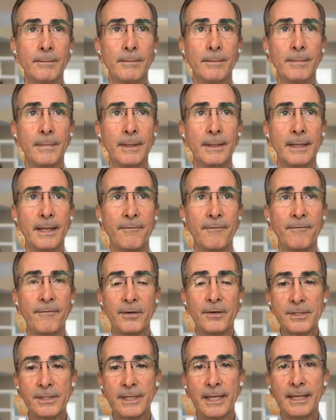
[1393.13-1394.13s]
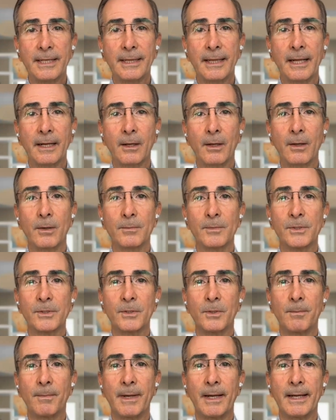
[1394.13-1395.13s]
The first thing that comes
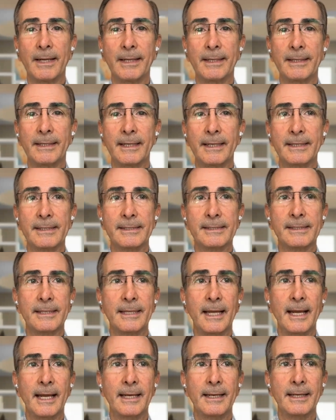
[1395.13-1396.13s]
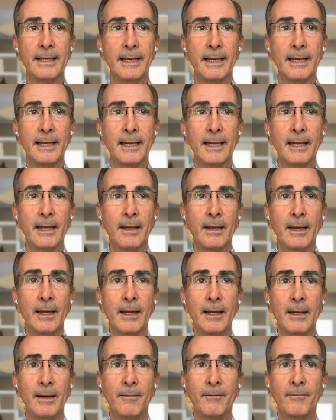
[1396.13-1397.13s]
to mind is that,
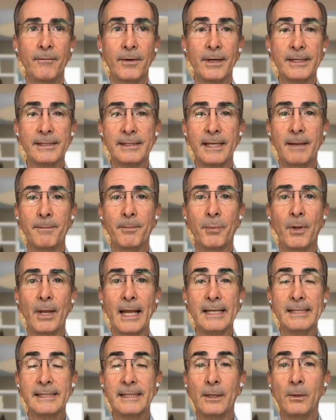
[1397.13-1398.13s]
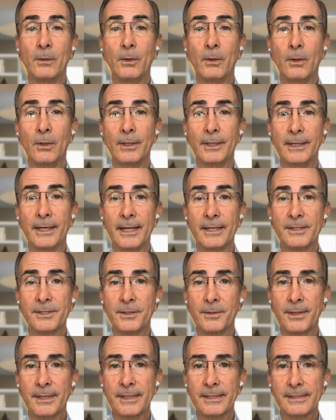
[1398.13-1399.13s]
for example,
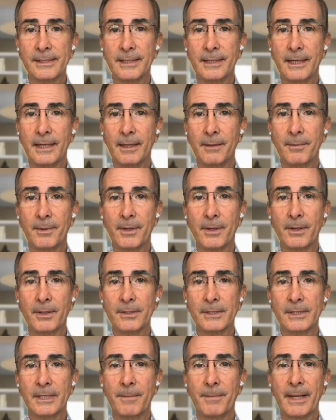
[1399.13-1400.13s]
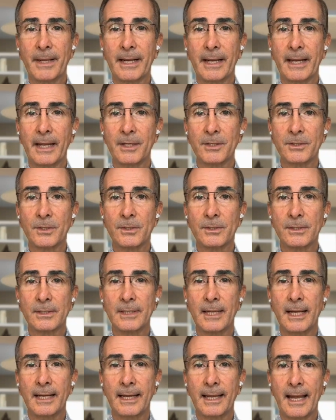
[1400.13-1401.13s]
acetylcholinesterase inhibitors, the
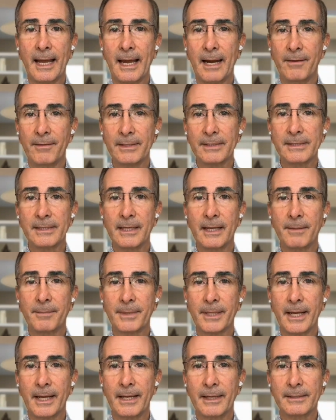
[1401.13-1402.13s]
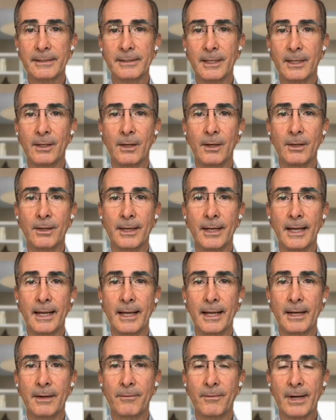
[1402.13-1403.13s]
medications like Aricept, Exelon,
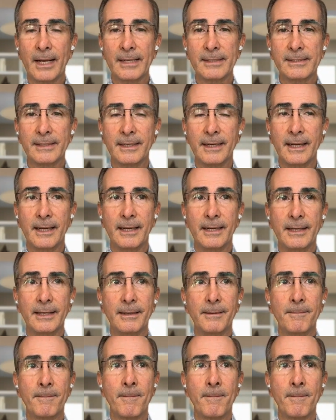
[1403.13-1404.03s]
and Razidine,